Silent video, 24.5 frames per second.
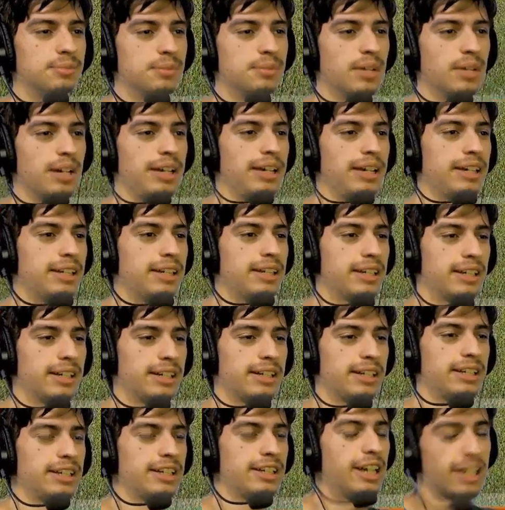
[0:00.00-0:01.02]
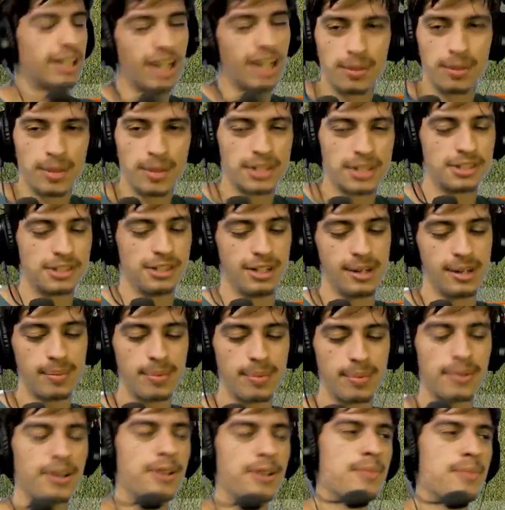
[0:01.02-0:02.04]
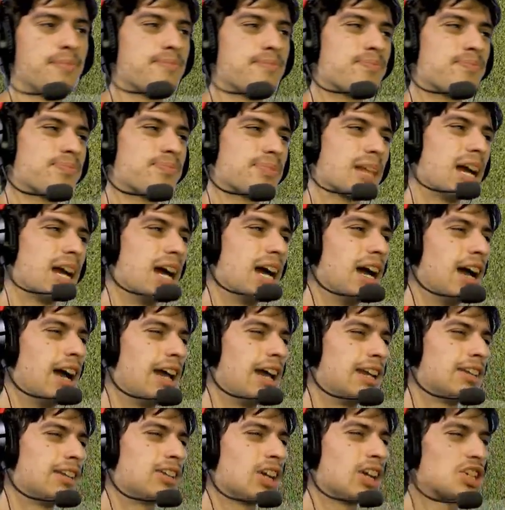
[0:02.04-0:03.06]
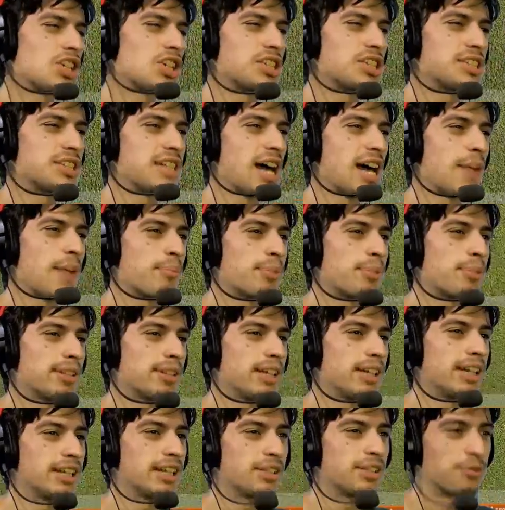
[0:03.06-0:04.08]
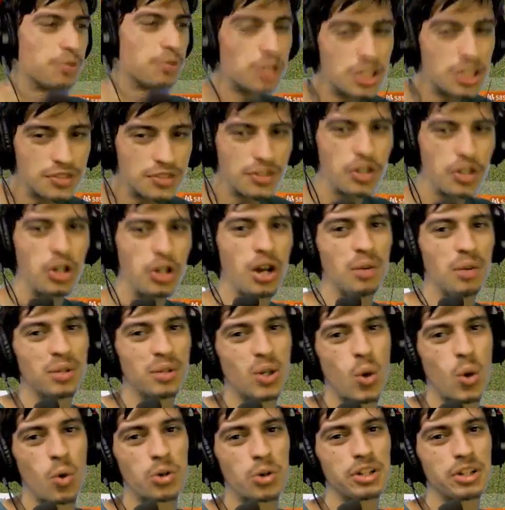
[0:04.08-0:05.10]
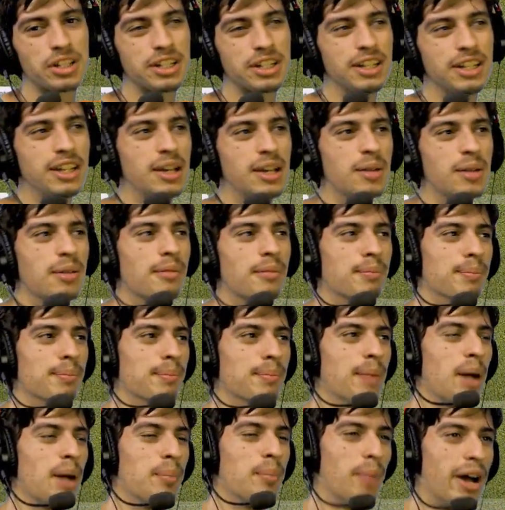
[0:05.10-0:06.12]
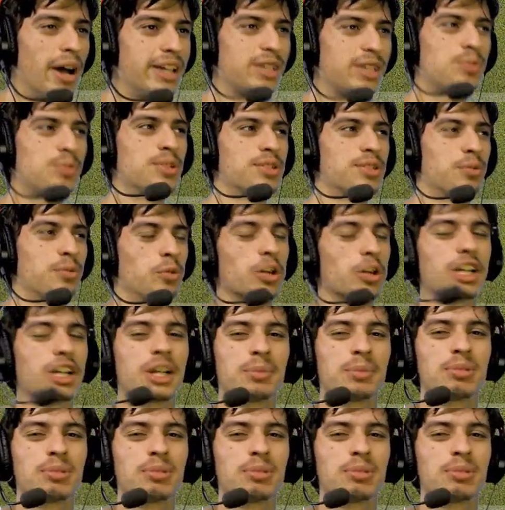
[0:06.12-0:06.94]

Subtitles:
and I kind of messed it up. And not just that, but like the first video I recorded, my mic wasn't working